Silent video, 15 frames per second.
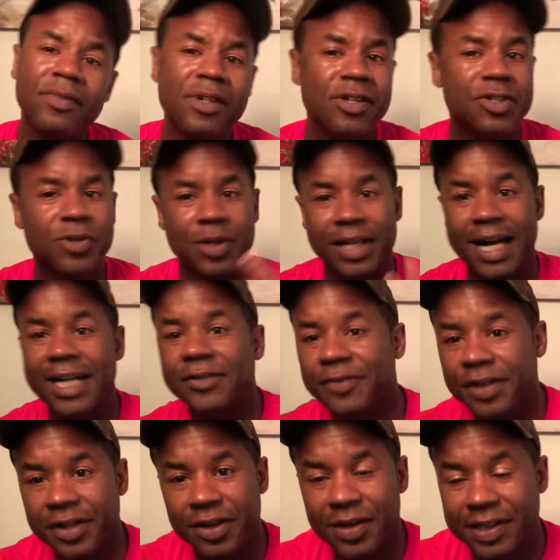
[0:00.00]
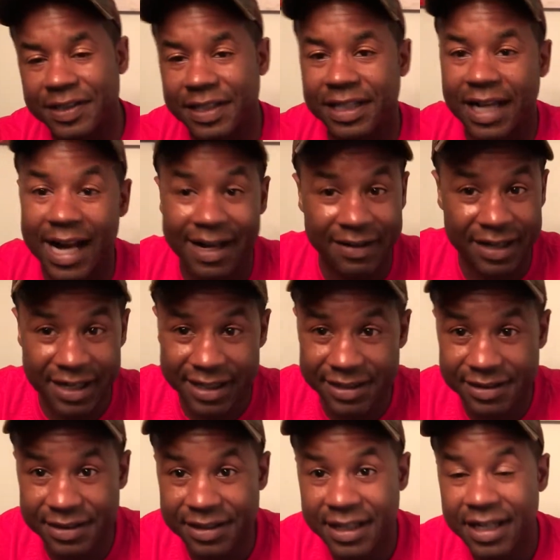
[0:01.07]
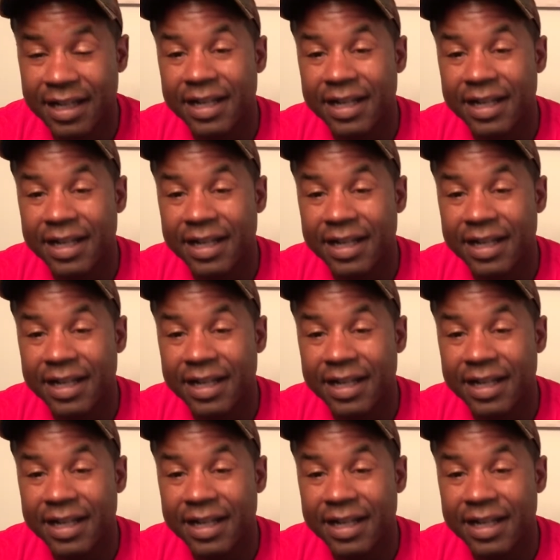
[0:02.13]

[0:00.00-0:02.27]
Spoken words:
So in the last video I said I had guns